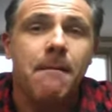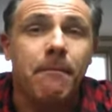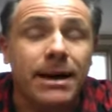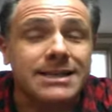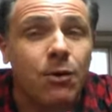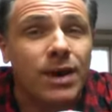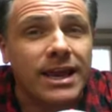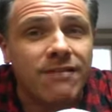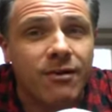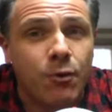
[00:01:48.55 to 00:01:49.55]
But I want to
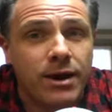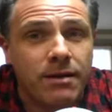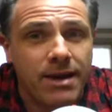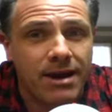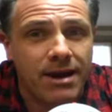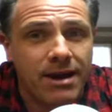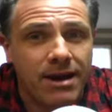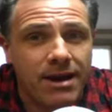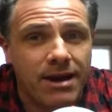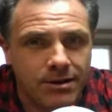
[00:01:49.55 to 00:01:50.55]
give a quick metaphor
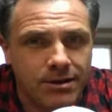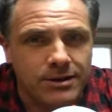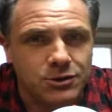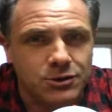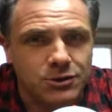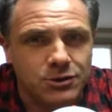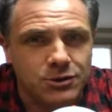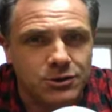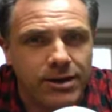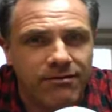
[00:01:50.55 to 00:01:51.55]
here to make my
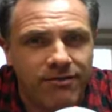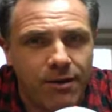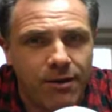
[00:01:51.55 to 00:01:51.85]
point very